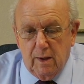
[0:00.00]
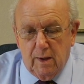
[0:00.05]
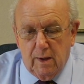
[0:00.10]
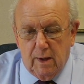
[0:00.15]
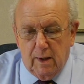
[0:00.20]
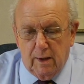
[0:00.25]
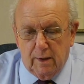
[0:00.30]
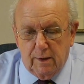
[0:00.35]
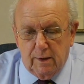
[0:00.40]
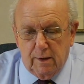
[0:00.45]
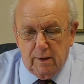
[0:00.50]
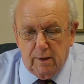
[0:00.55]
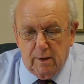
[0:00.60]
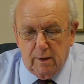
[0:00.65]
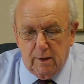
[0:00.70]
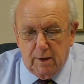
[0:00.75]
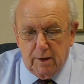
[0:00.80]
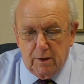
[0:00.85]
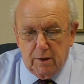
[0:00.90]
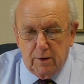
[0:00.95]
and in a
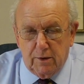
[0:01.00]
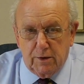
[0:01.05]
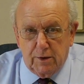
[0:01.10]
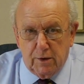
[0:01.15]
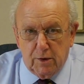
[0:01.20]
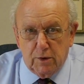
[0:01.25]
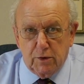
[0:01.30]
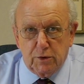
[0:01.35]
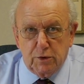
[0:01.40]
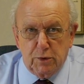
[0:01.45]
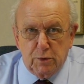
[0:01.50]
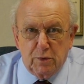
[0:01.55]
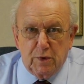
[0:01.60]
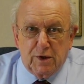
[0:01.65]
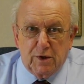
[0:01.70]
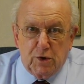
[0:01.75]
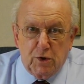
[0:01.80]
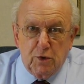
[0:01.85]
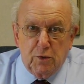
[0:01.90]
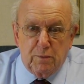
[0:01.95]
later year you
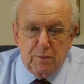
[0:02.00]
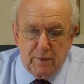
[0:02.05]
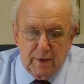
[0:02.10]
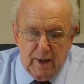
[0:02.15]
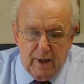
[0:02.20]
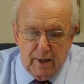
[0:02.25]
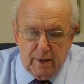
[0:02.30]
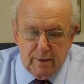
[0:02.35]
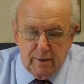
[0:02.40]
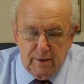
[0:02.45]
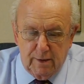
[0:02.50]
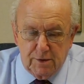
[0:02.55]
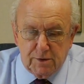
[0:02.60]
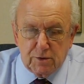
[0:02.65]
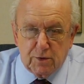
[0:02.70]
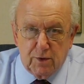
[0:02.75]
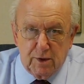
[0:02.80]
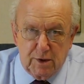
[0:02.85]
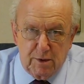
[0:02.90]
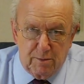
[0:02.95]
recoup that, it's
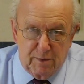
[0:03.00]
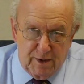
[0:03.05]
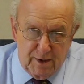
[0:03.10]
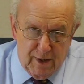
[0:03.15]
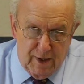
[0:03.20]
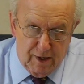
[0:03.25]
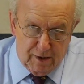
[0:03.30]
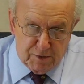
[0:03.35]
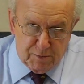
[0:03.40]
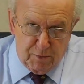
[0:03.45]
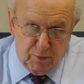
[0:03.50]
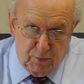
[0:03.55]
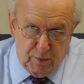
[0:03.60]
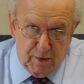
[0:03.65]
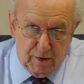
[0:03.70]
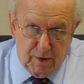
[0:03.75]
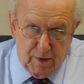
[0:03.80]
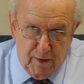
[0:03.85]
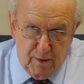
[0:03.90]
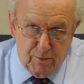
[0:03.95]
going to be taxable
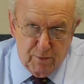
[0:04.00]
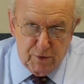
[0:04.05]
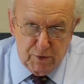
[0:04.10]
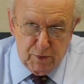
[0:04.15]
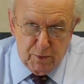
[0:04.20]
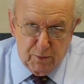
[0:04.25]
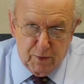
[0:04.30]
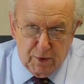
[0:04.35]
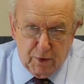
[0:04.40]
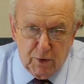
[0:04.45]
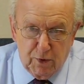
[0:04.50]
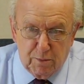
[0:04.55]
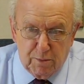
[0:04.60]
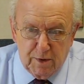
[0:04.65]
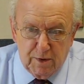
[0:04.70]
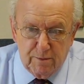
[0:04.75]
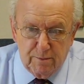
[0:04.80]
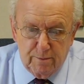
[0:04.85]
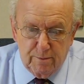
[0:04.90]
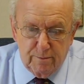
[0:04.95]
income when you recoup
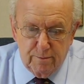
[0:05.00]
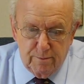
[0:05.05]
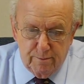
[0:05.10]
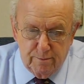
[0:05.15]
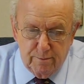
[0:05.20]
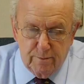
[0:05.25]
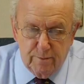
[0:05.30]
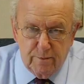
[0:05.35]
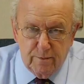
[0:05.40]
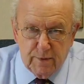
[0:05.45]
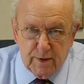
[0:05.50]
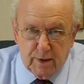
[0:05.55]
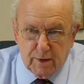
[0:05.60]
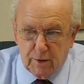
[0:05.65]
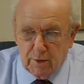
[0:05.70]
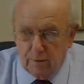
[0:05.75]
it. Thank